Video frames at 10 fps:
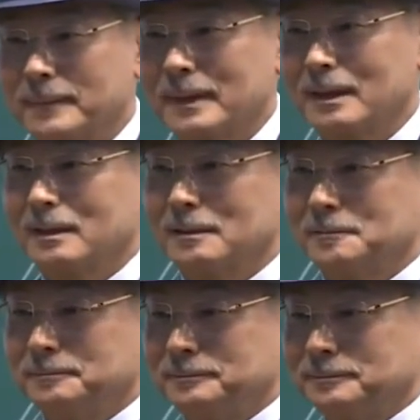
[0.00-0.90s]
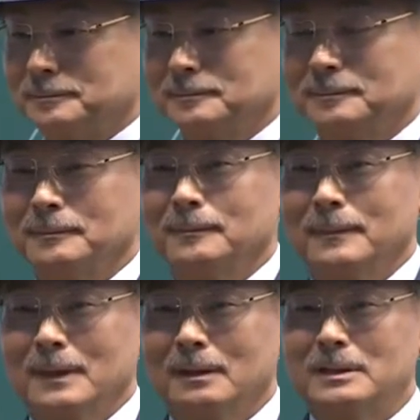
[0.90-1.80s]
now.
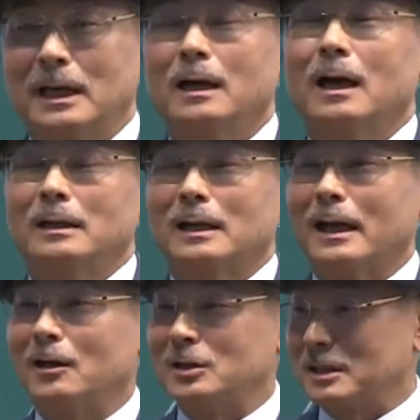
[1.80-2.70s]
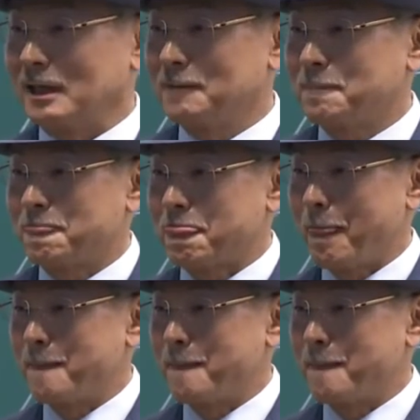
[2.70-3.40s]
That's why I go myself